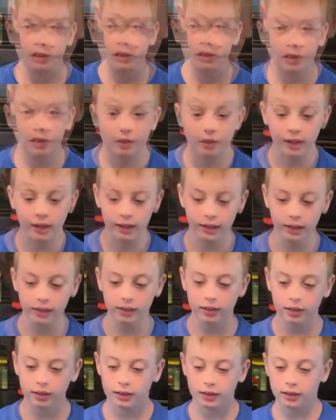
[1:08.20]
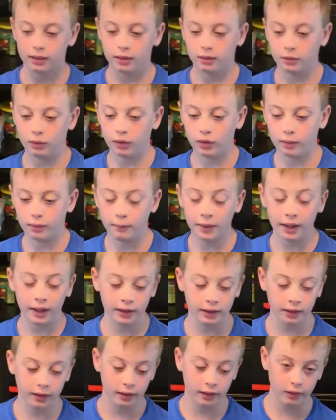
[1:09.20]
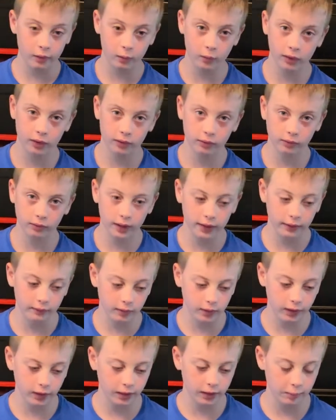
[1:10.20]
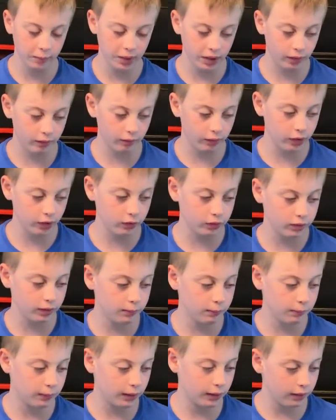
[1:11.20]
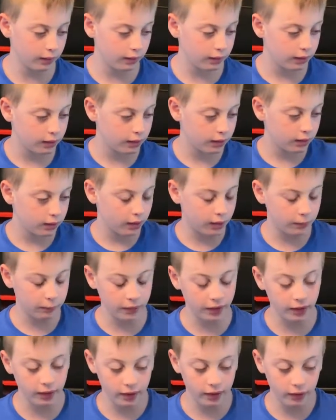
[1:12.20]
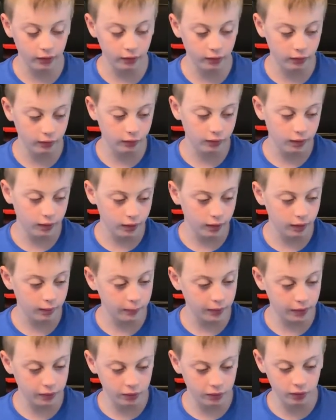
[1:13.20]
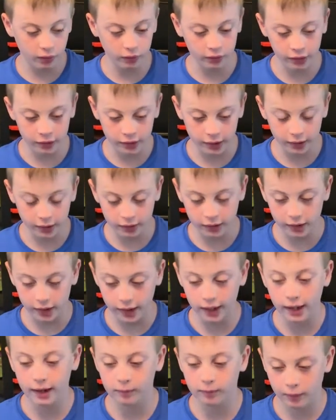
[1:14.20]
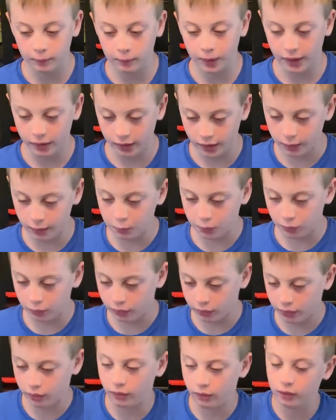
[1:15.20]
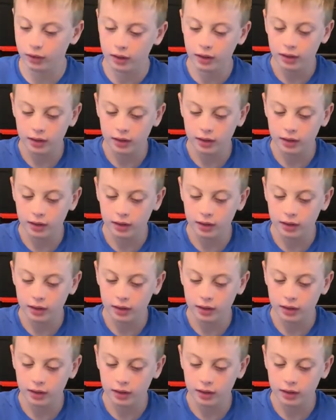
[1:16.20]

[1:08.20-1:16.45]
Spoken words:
Okay, welcome back guys. We're ready for the demonstration, but I'm gonna tell you about all the things that I have on my table. So